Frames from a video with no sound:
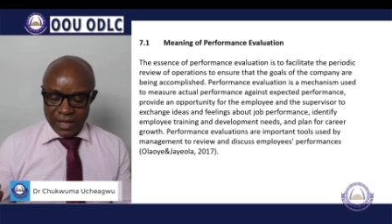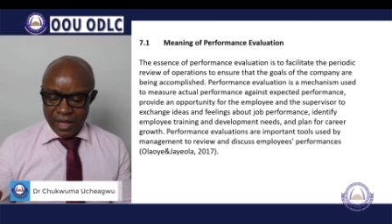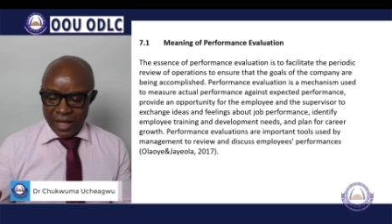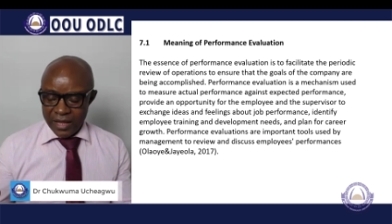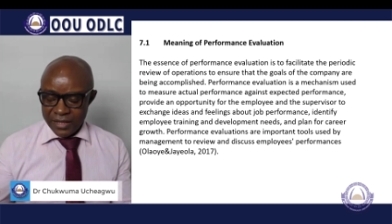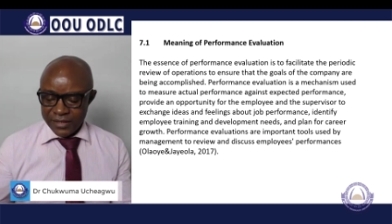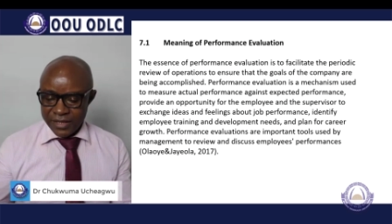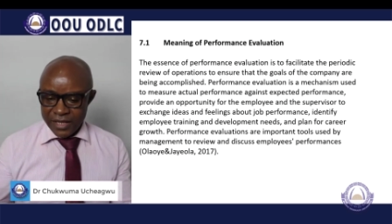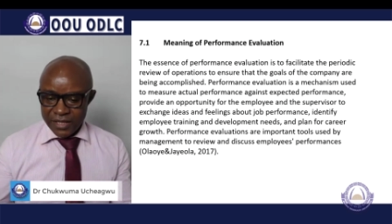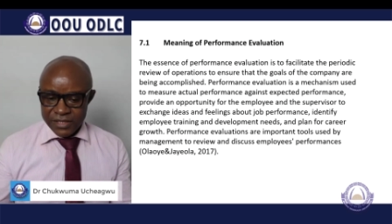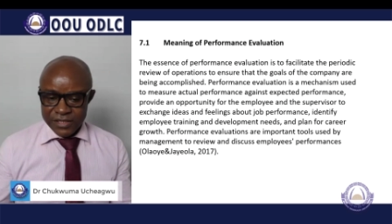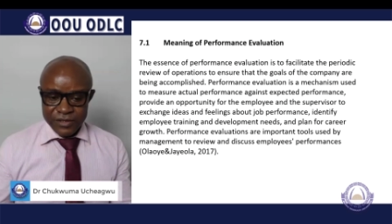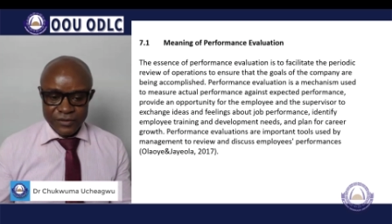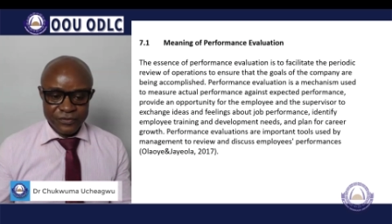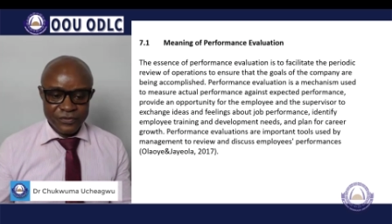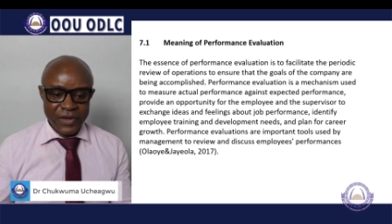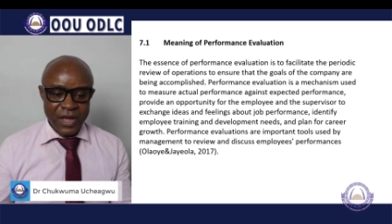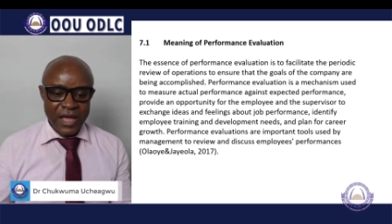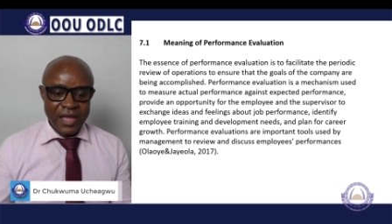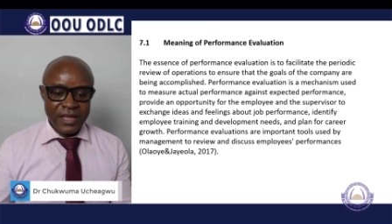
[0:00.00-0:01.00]

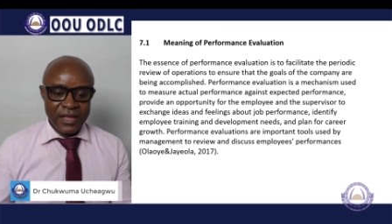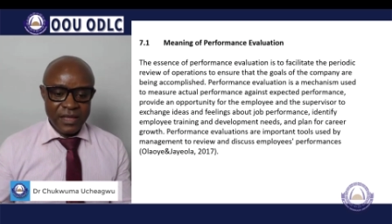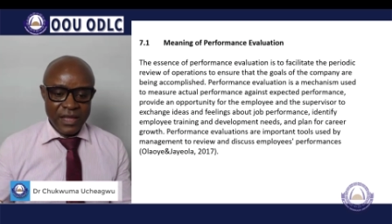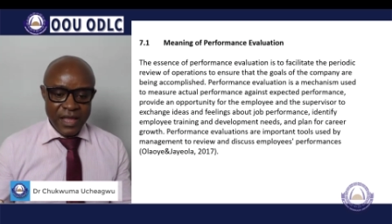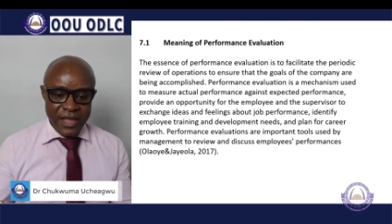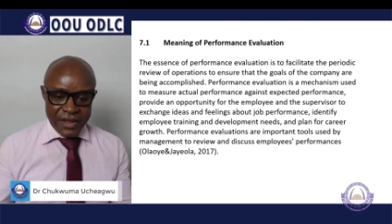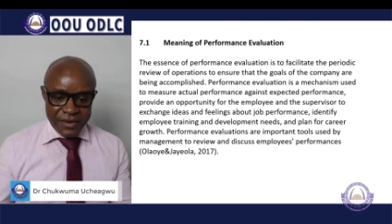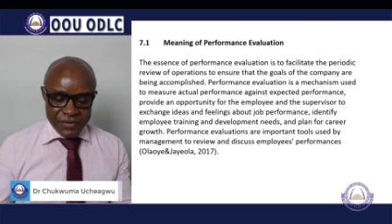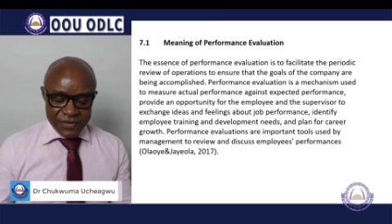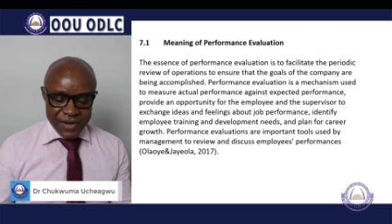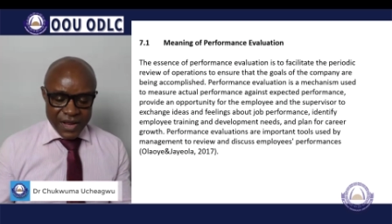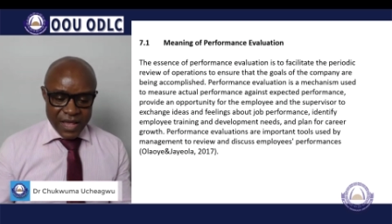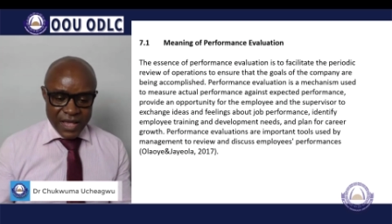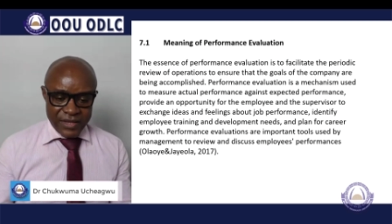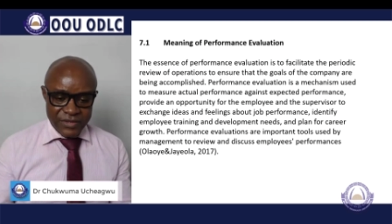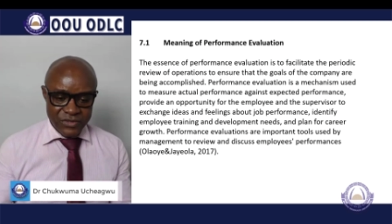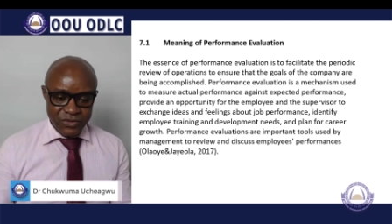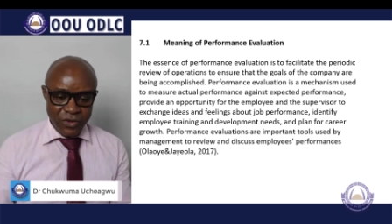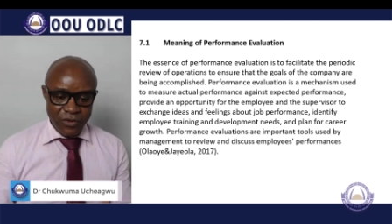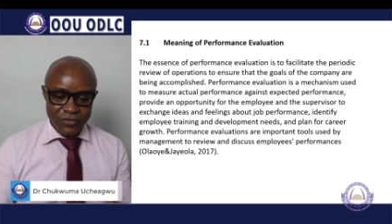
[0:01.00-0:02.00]
identify
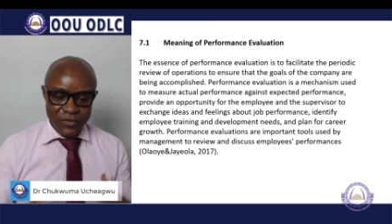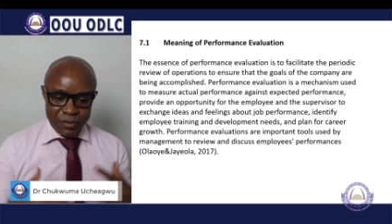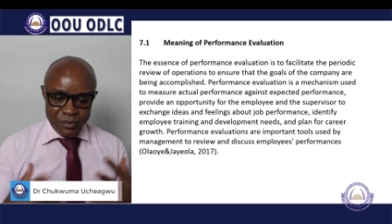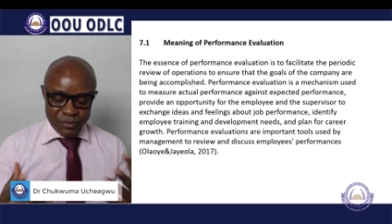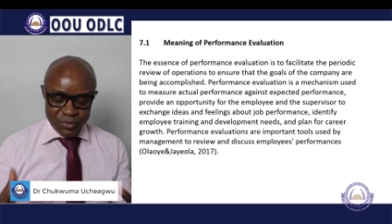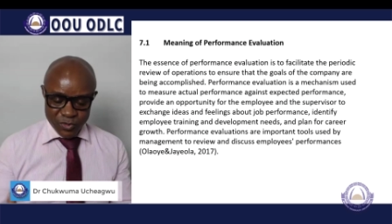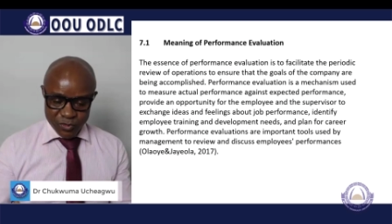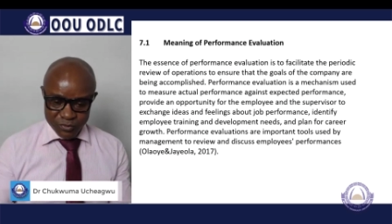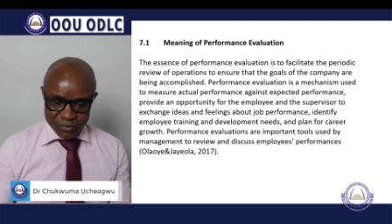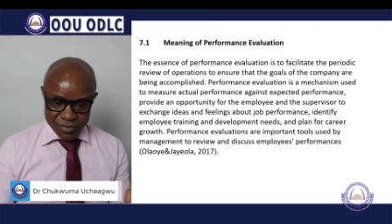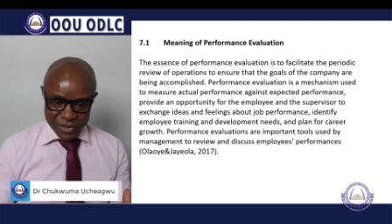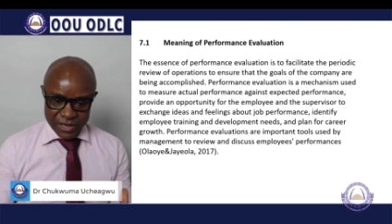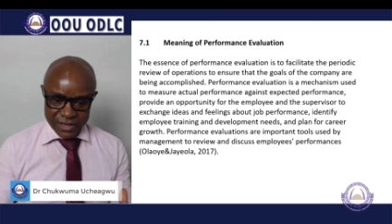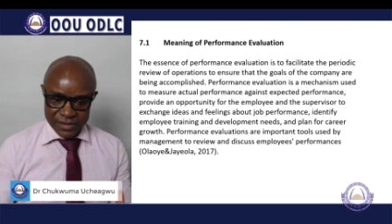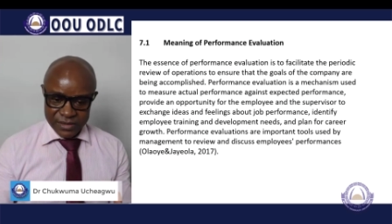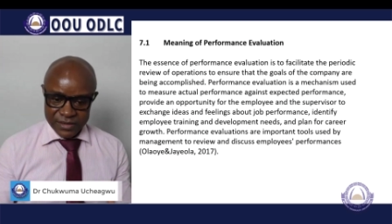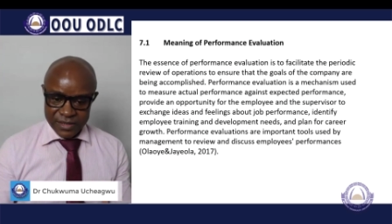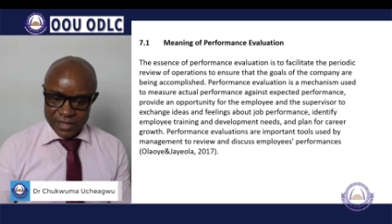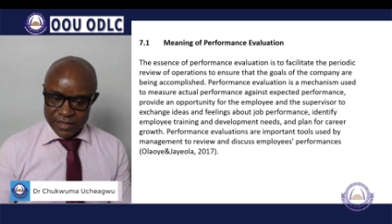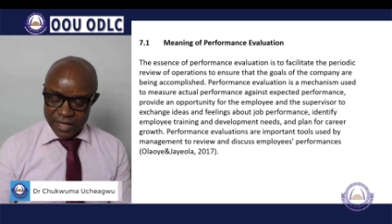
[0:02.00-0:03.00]
areas of
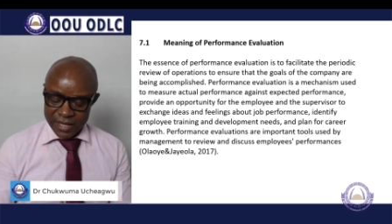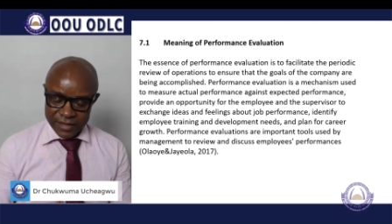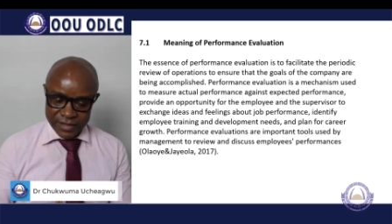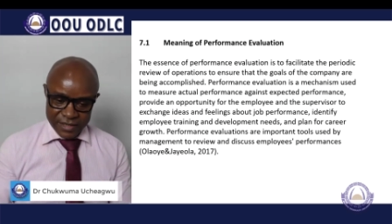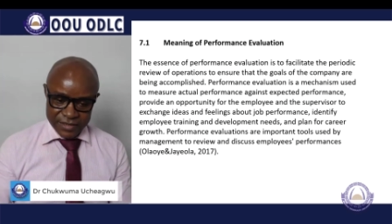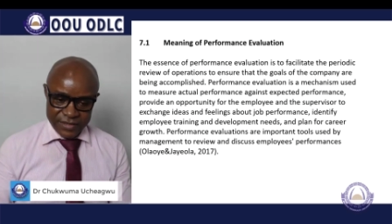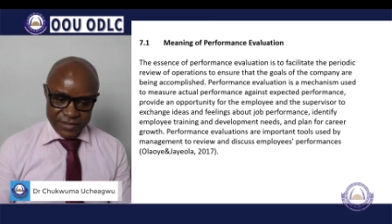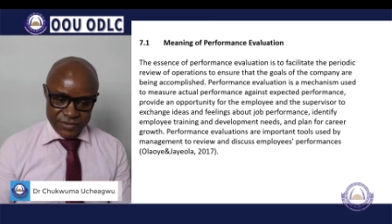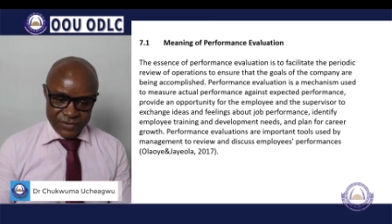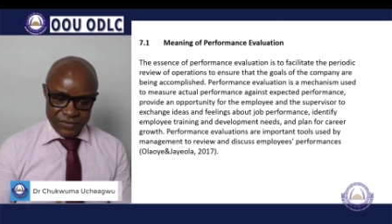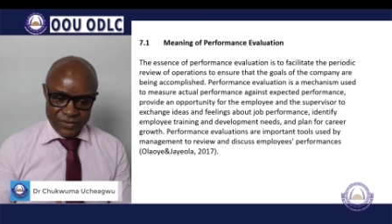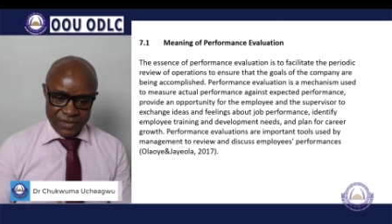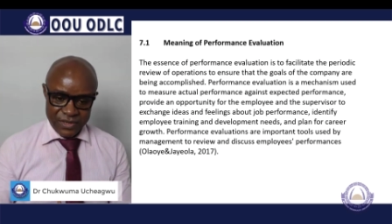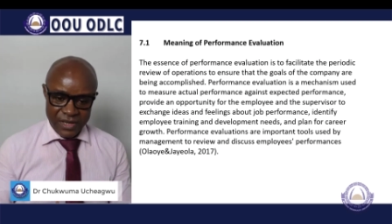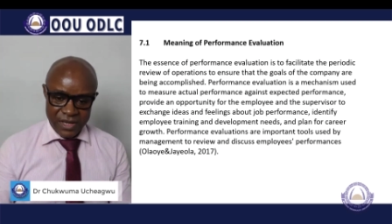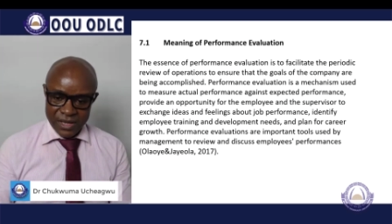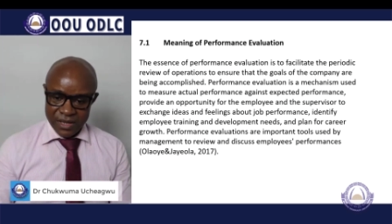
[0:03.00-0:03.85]
improvement that are necessary.